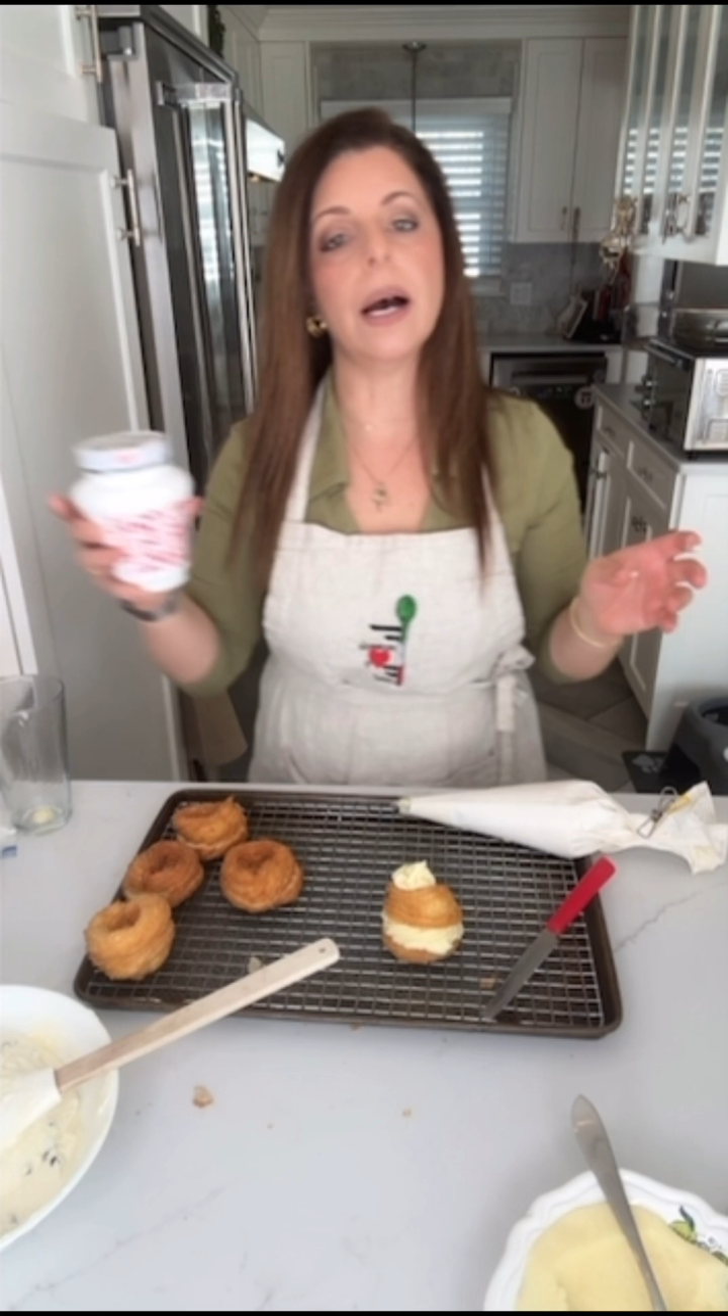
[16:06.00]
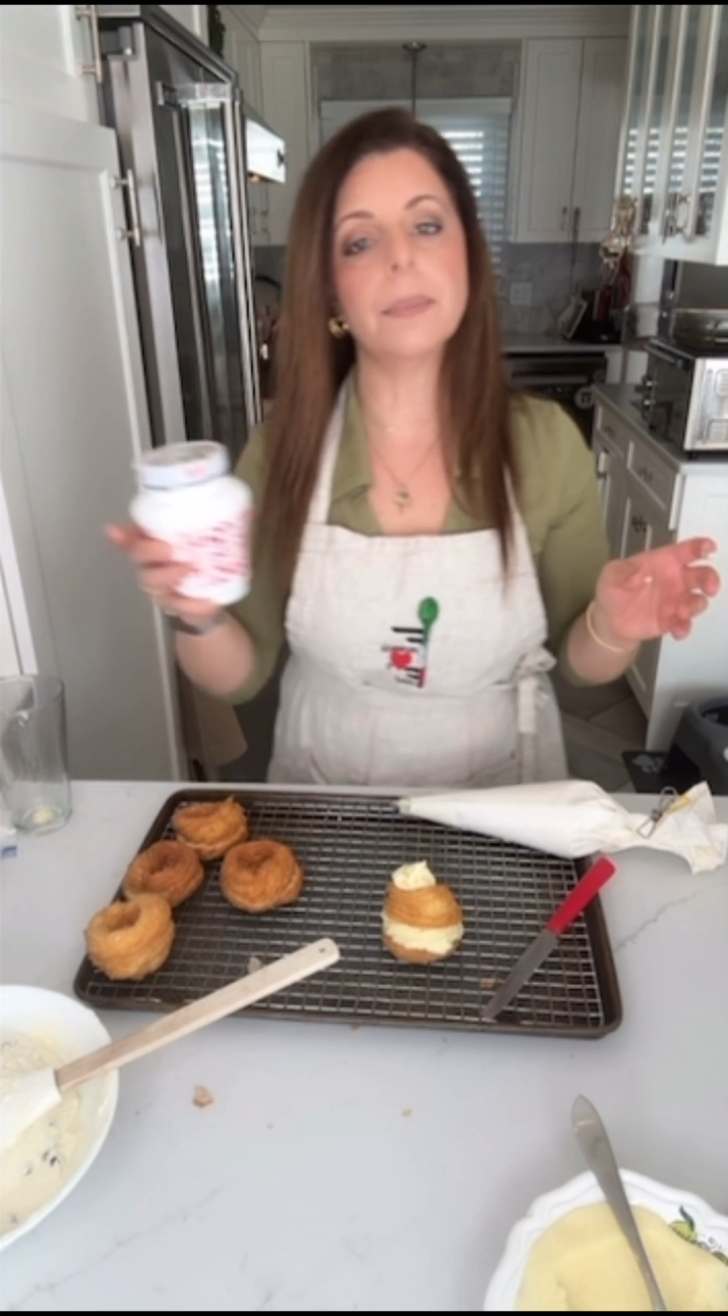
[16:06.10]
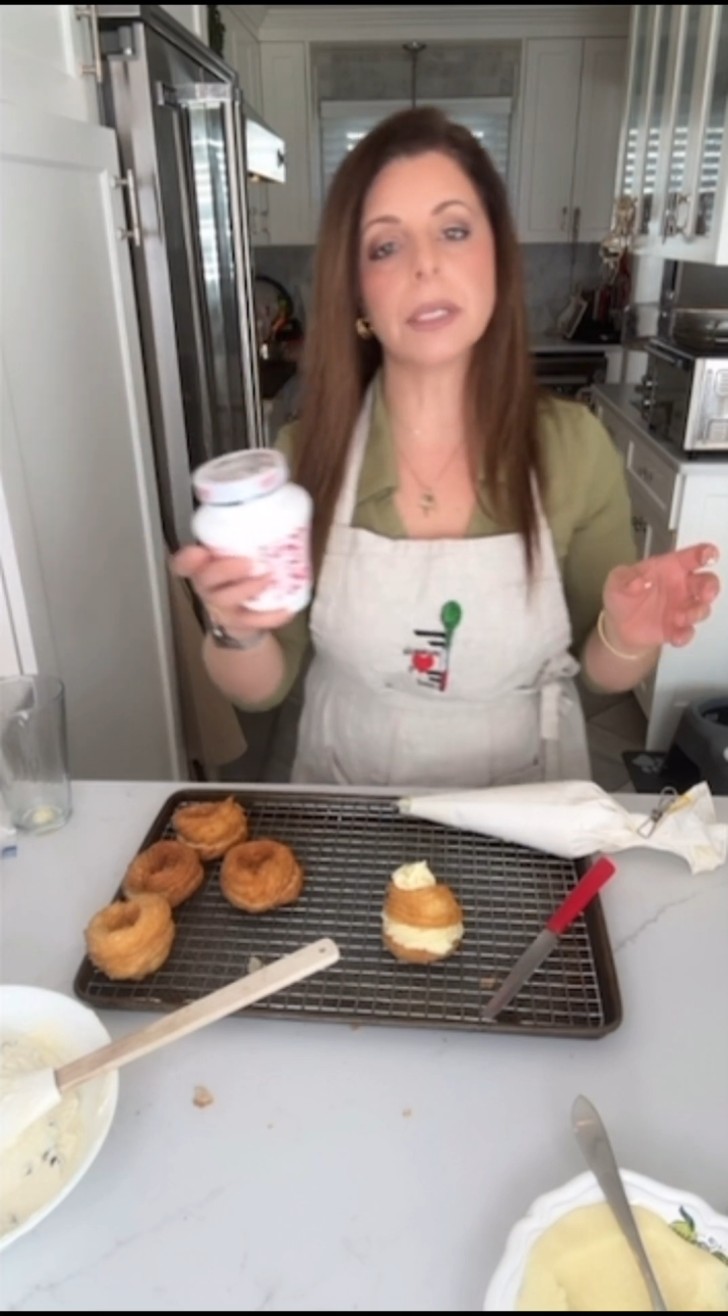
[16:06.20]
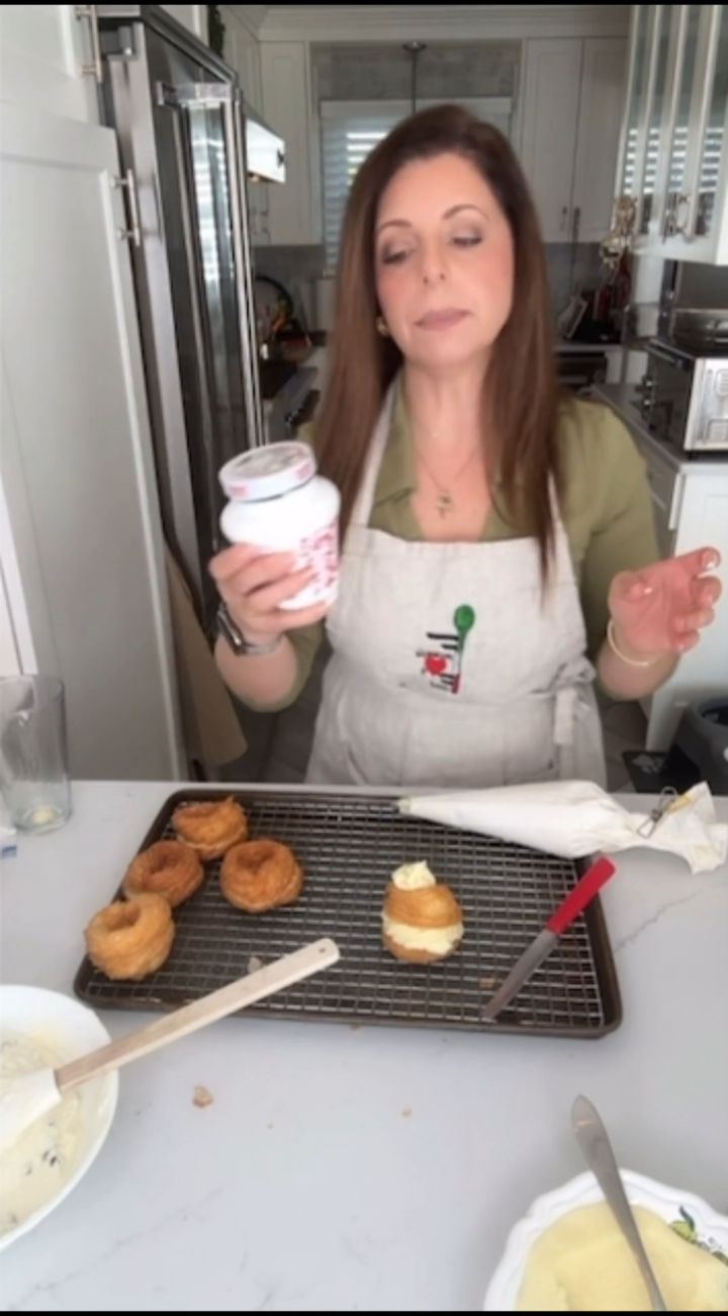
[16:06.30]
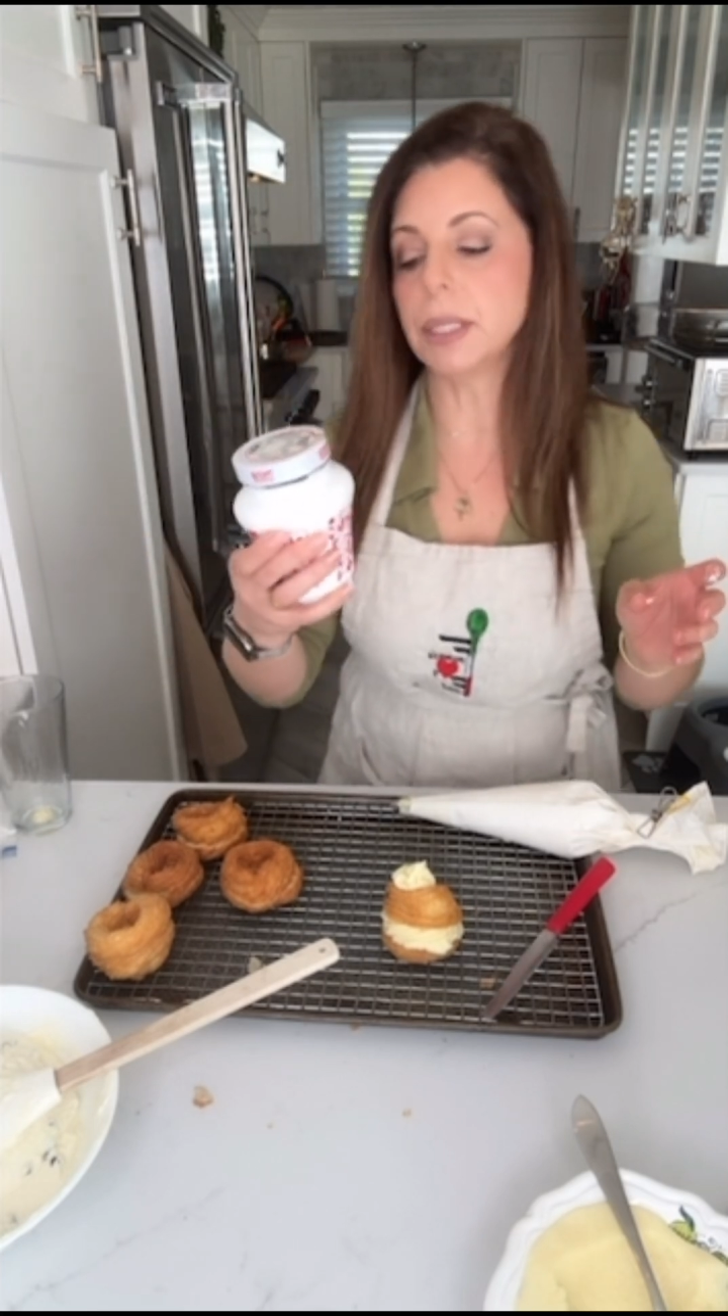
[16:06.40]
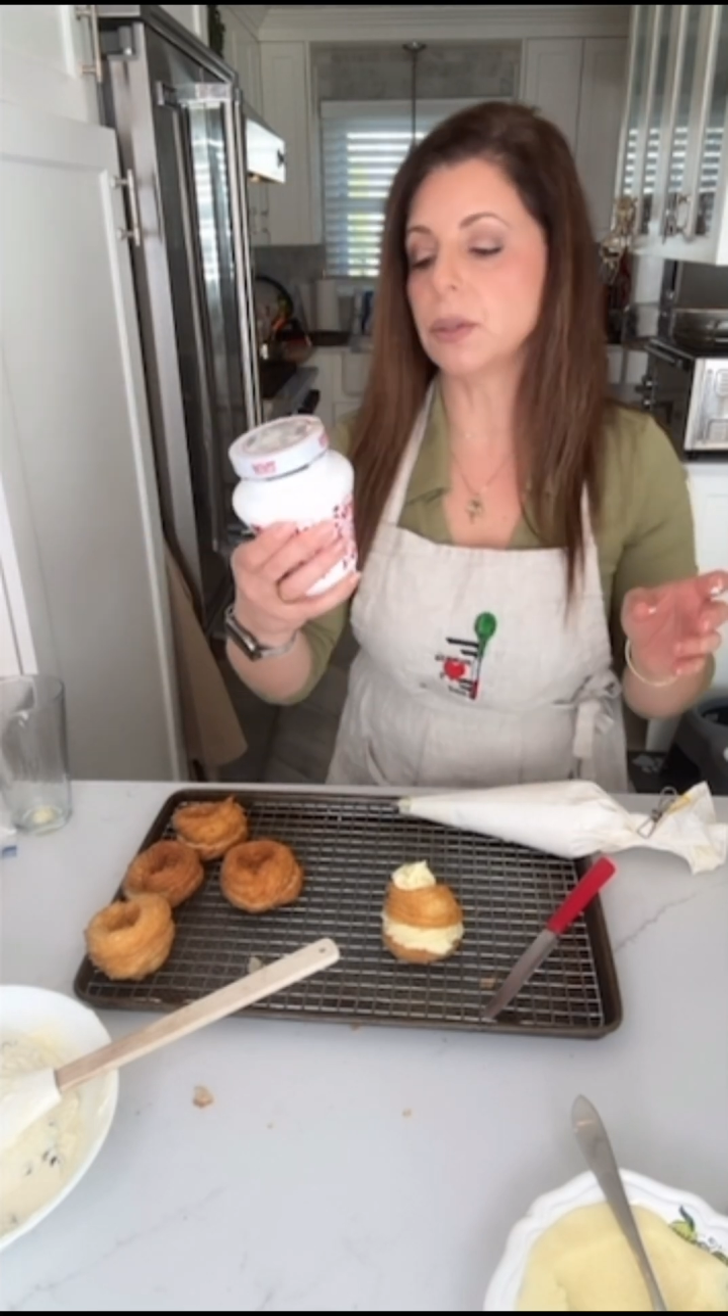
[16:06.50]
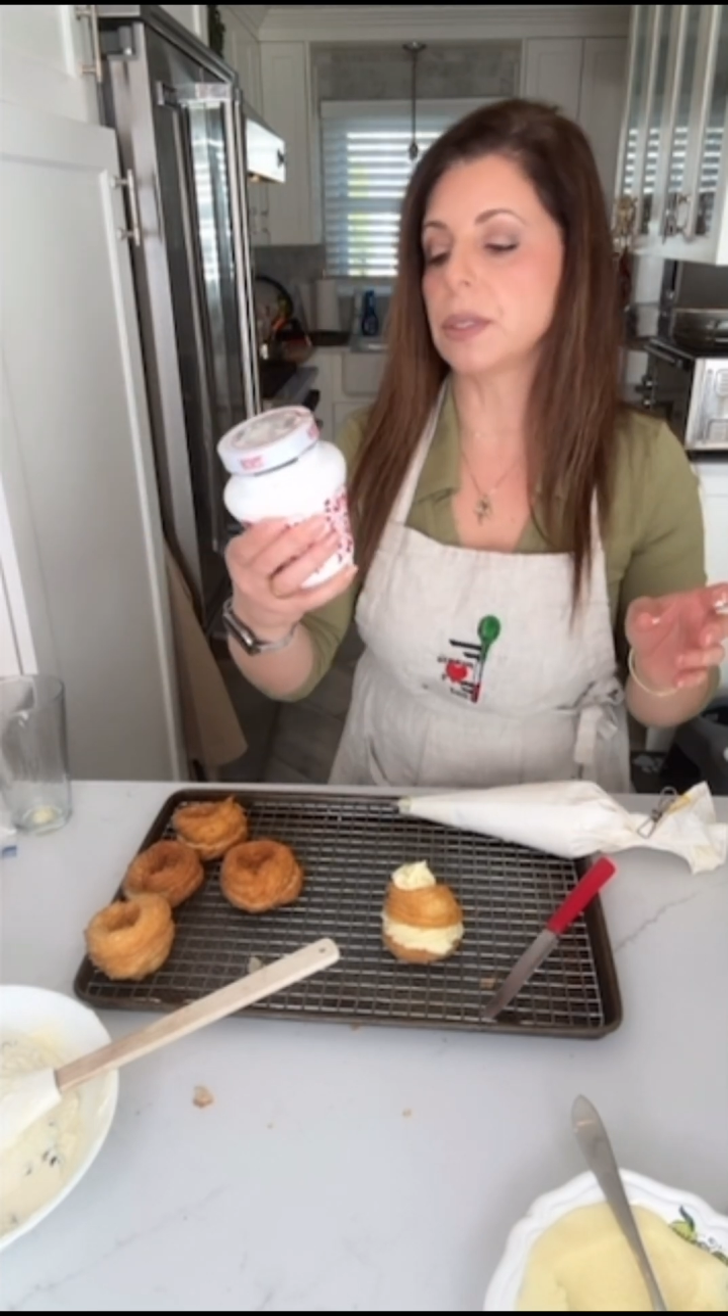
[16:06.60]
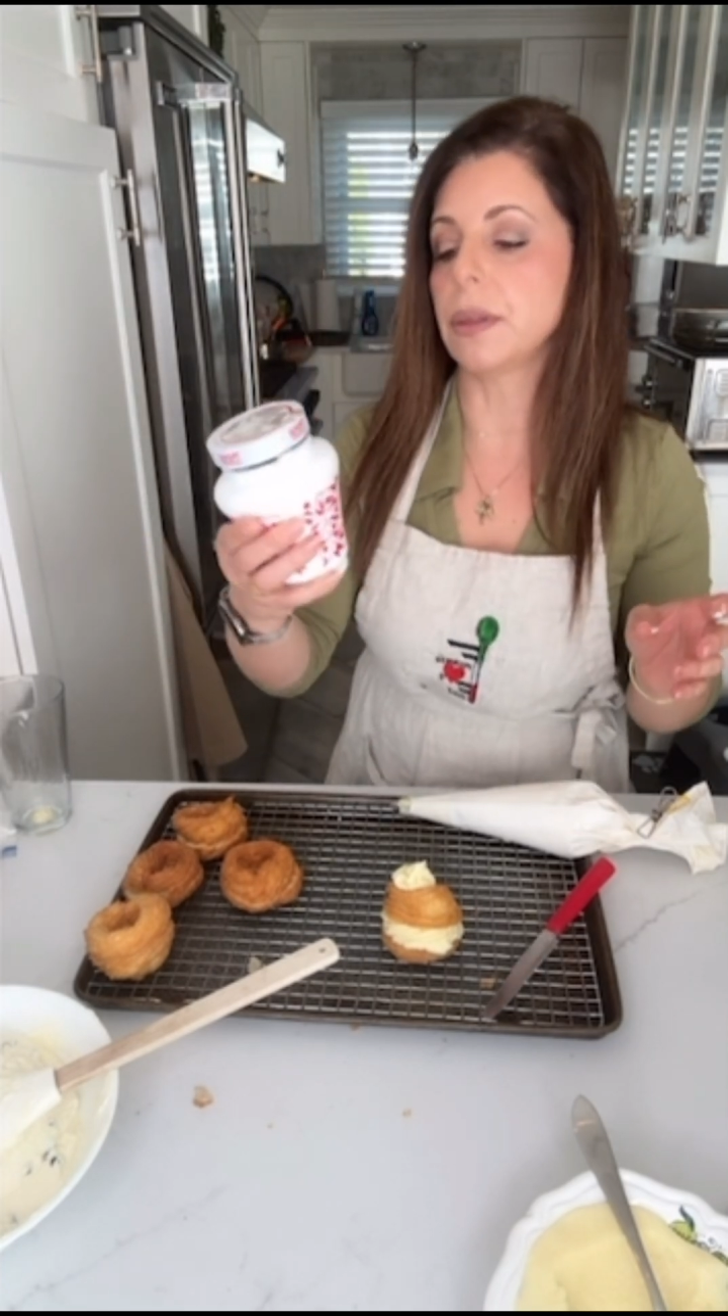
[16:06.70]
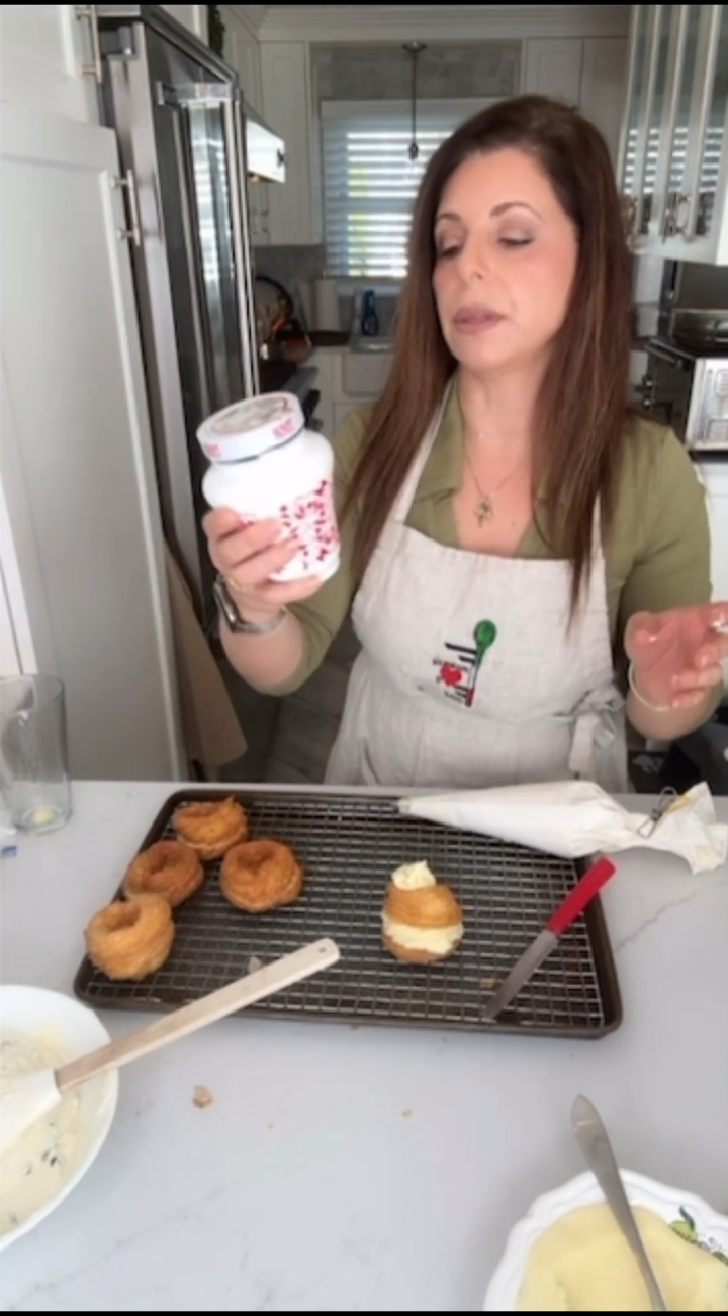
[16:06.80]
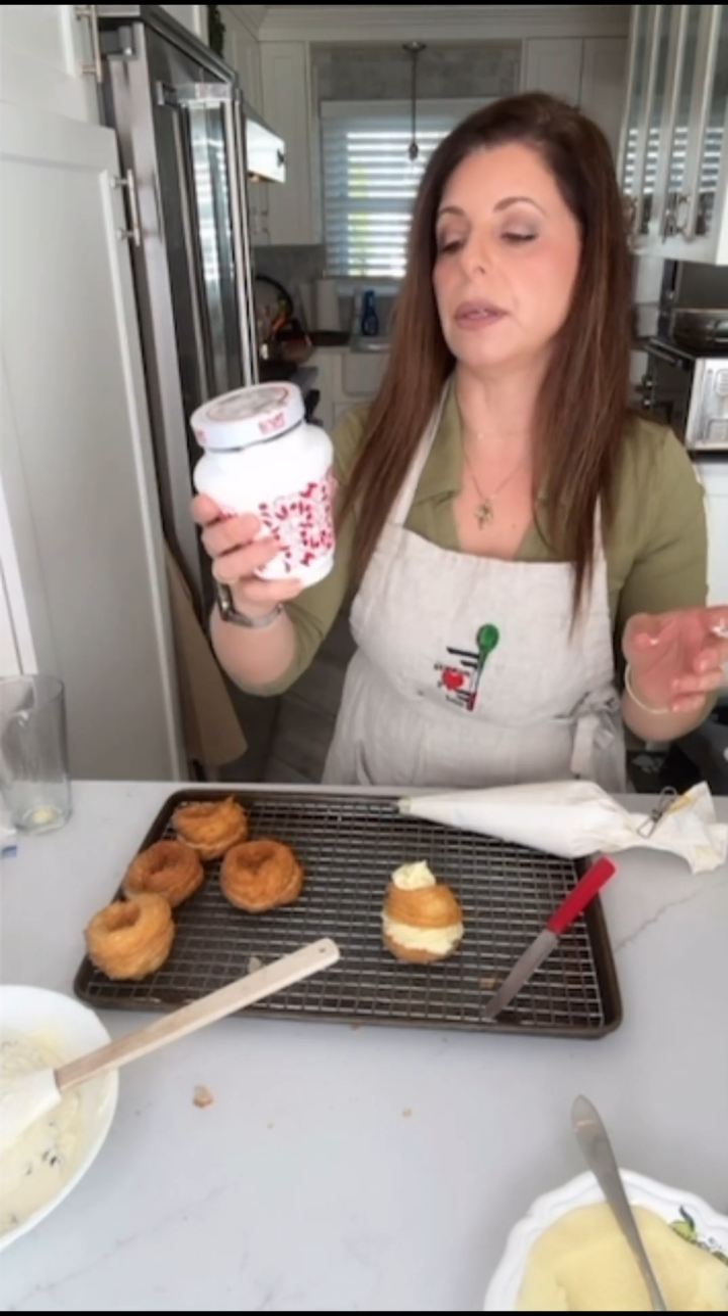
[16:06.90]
I'm going to be using